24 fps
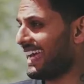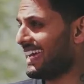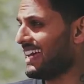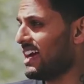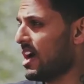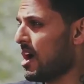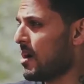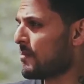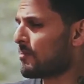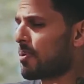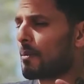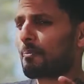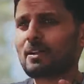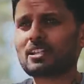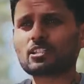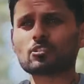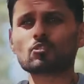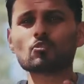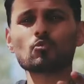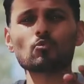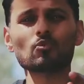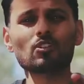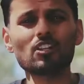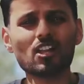they're
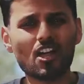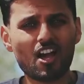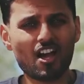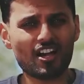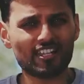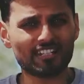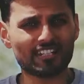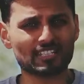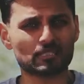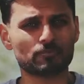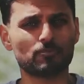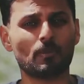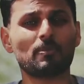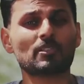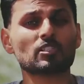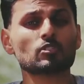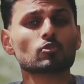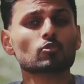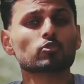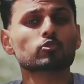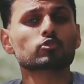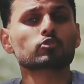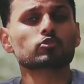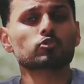perpetual learners,
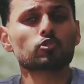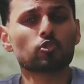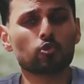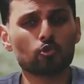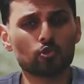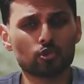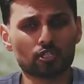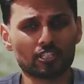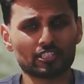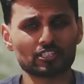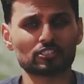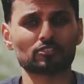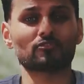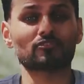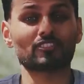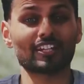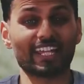perpetual students